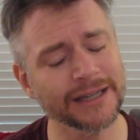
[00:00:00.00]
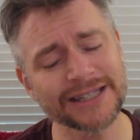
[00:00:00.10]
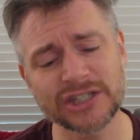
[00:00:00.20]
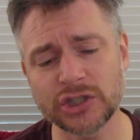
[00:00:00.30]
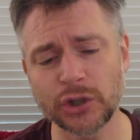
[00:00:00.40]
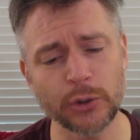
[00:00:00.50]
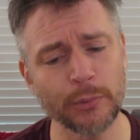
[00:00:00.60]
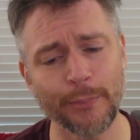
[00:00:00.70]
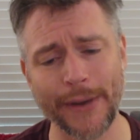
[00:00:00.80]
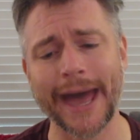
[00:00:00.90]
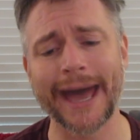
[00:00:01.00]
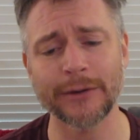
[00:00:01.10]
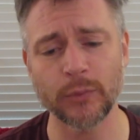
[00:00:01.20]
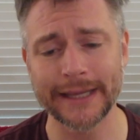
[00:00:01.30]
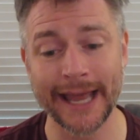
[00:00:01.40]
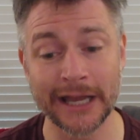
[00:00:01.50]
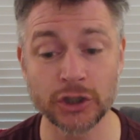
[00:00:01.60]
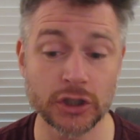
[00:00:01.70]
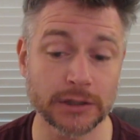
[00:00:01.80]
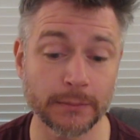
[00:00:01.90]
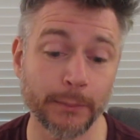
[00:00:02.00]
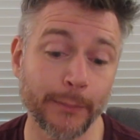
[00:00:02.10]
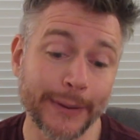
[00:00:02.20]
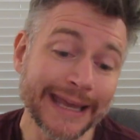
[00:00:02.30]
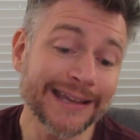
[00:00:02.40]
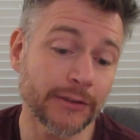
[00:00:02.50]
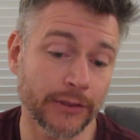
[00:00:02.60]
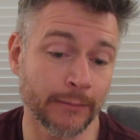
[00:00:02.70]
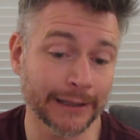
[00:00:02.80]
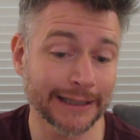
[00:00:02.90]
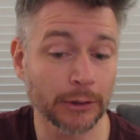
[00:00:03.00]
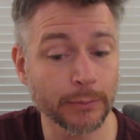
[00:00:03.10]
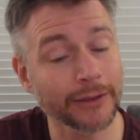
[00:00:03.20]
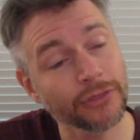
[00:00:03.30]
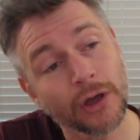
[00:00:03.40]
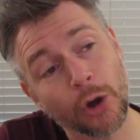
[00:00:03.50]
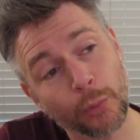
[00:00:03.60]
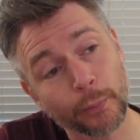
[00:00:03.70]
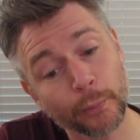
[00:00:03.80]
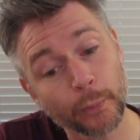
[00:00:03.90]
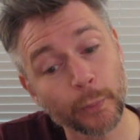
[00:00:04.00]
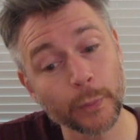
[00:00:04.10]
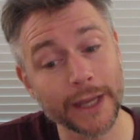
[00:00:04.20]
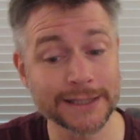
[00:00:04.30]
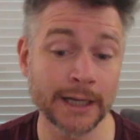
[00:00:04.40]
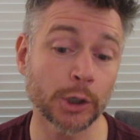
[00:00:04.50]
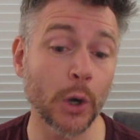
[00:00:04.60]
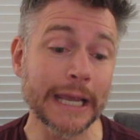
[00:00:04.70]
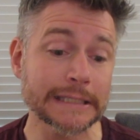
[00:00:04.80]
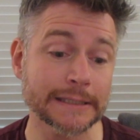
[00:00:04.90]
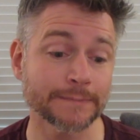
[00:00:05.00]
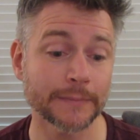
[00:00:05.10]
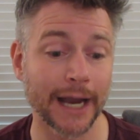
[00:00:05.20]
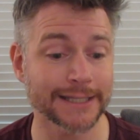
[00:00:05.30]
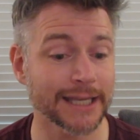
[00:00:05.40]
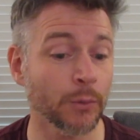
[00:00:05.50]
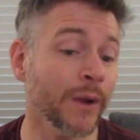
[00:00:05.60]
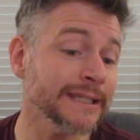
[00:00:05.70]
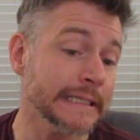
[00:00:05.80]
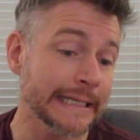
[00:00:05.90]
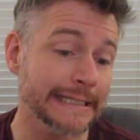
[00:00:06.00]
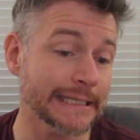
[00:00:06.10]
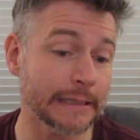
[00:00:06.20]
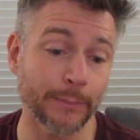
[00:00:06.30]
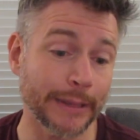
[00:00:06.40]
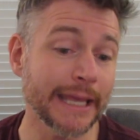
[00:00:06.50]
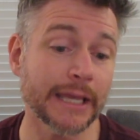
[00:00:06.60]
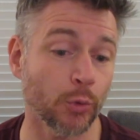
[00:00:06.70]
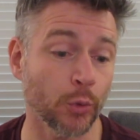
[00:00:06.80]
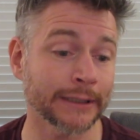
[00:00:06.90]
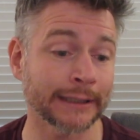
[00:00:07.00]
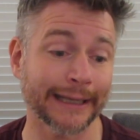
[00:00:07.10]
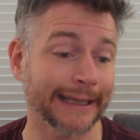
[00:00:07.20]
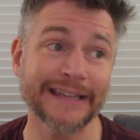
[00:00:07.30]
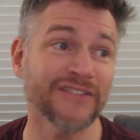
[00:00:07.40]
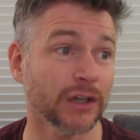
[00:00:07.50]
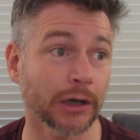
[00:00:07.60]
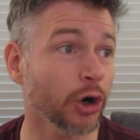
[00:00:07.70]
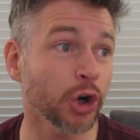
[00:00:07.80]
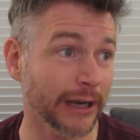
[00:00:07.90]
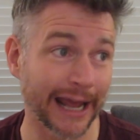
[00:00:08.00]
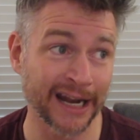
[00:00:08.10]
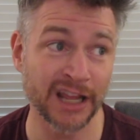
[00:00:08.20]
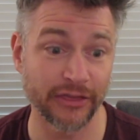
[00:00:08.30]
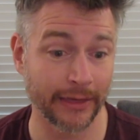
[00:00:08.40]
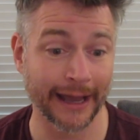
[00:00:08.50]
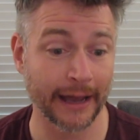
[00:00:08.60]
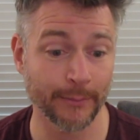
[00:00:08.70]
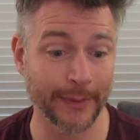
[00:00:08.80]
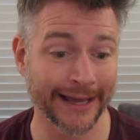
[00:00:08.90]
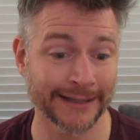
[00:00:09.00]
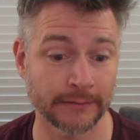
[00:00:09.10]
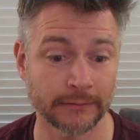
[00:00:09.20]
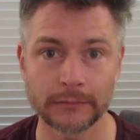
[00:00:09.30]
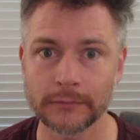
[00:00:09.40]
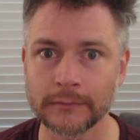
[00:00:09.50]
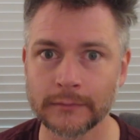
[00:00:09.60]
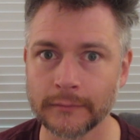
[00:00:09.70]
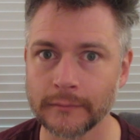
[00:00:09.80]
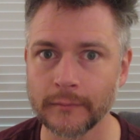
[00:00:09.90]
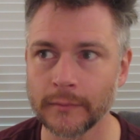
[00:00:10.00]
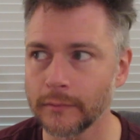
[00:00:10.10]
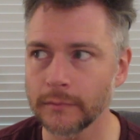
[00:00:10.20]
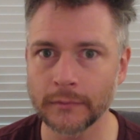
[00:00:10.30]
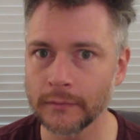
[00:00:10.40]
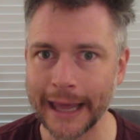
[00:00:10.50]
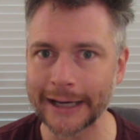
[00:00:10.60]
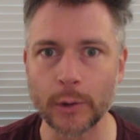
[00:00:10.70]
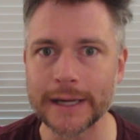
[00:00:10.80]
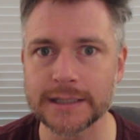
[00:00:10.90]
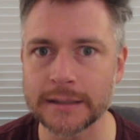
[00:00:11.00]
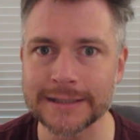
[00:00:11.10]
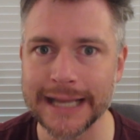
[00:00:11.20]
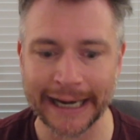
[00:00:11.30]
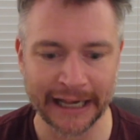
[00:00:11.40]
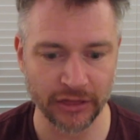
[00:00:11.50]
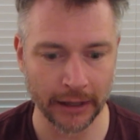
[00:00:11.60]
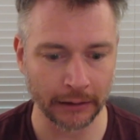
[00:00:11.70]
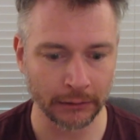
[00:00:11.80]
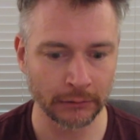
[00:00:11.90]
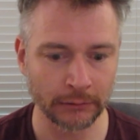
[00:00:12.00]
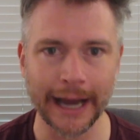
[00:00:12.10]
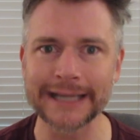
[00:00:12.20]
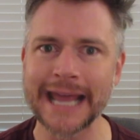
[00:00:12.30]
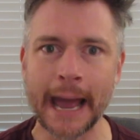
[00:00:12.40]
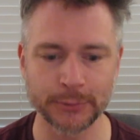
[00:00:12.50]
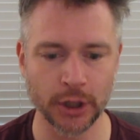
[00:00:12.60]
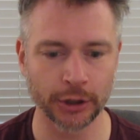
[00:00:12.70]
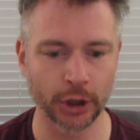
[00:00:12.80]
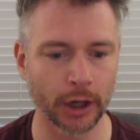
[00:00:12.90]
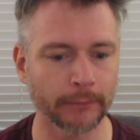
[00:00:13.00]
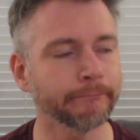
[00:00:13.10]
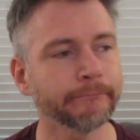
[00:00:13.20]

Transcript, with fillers: it's too bad we can't just peek at them a little bit though. Isn't it, Grace? I said, one teensy peek wouldn't even hurt anything, I bet. That Grace didn't say anything. I tapped on her.